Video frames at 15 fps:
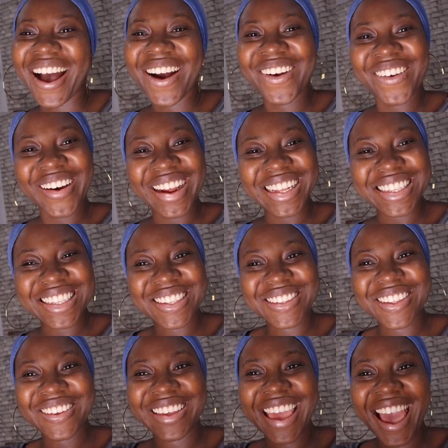Alright,
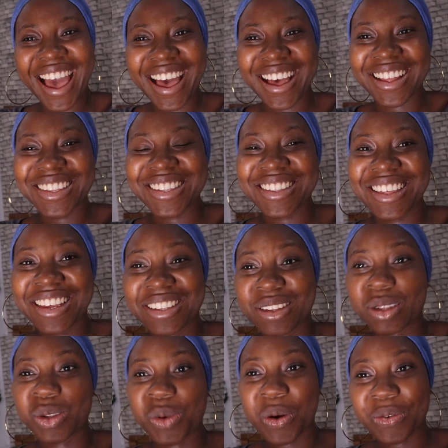so yeah, today
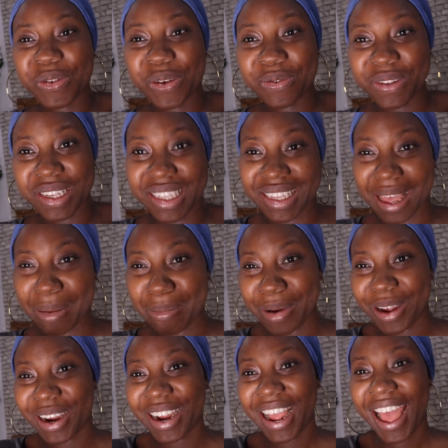is the 12th of
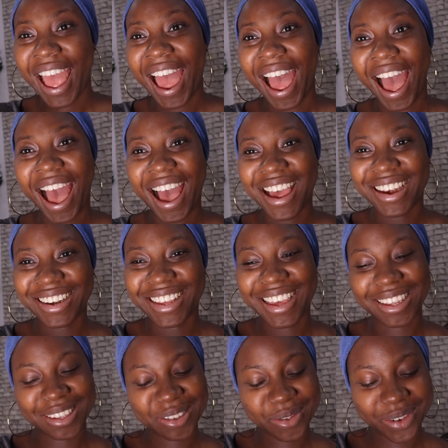December, and
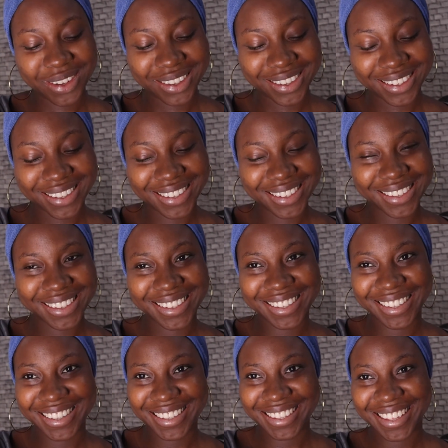guess what?
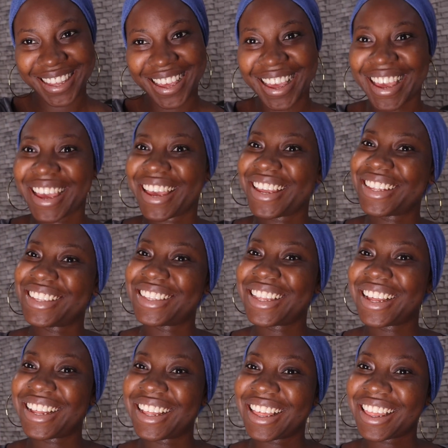It's
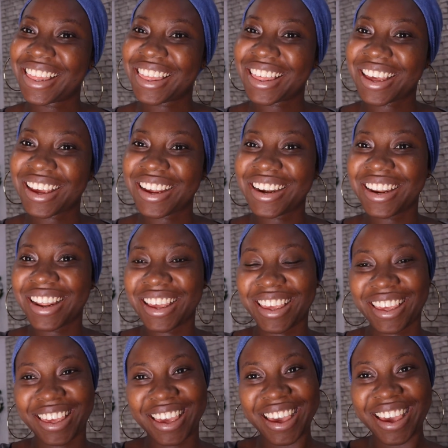the third
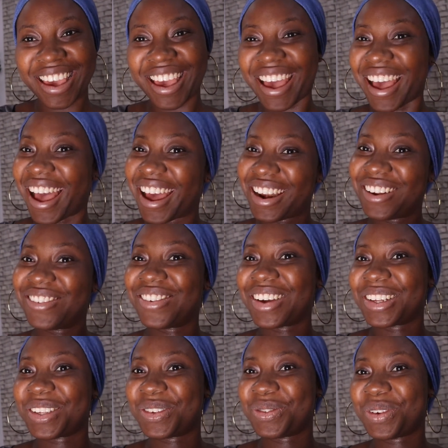year
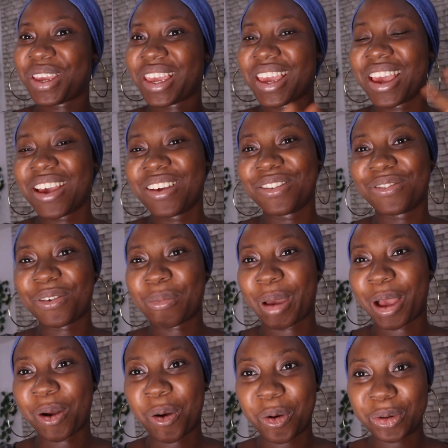anniversary for
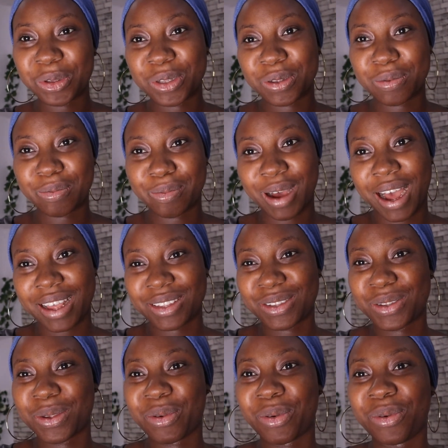my call to bar.
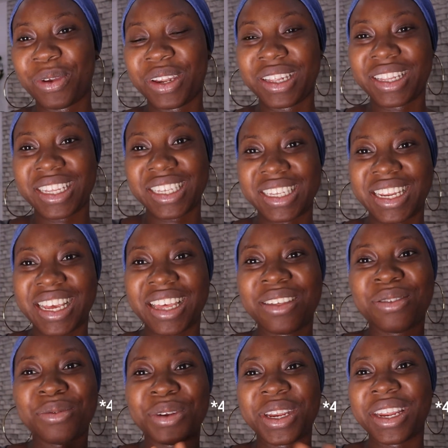So this day
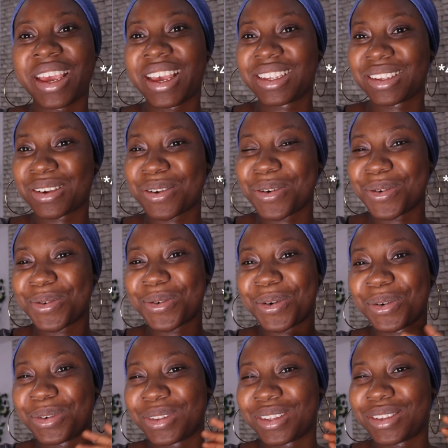3 years ago
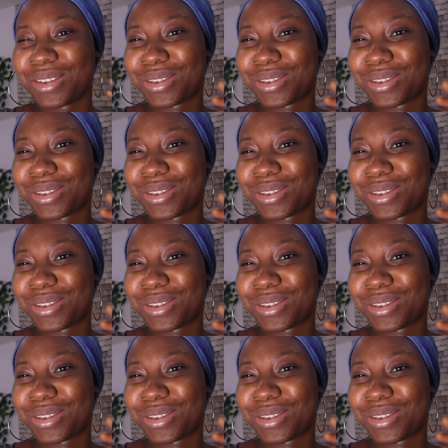on